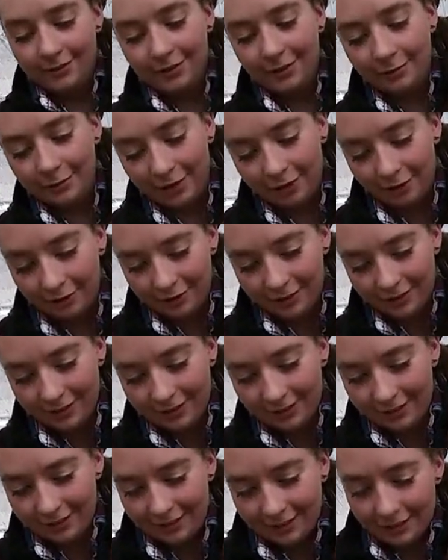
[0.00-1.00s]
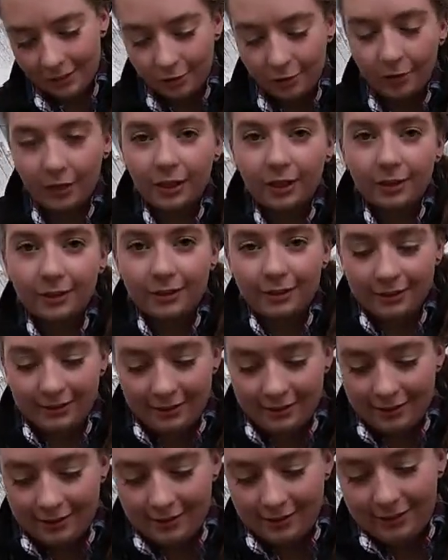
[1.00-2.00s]
there we go
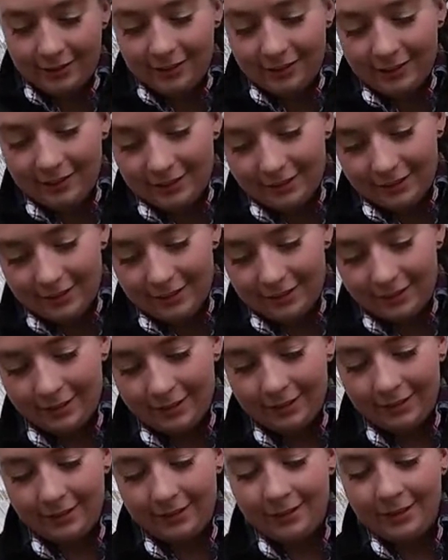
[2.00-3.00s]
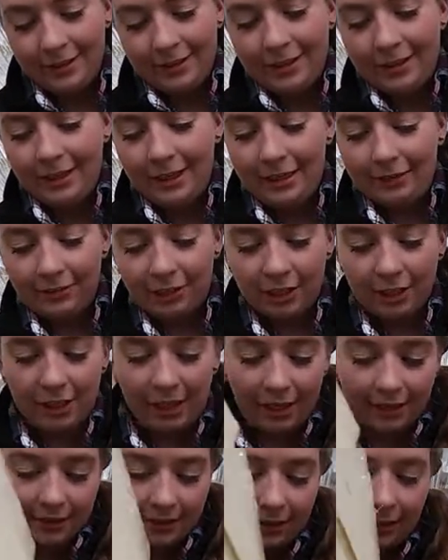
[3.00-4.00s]
ah. or if she
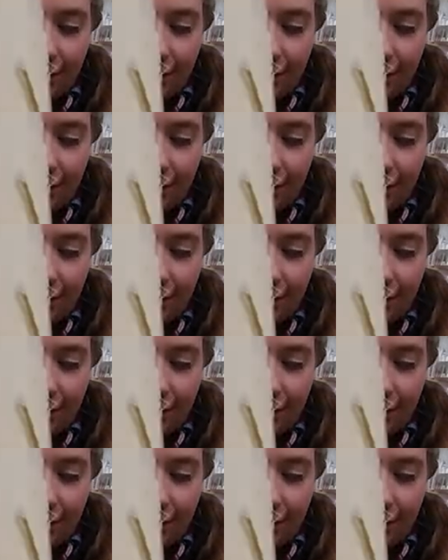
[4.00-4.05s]
has a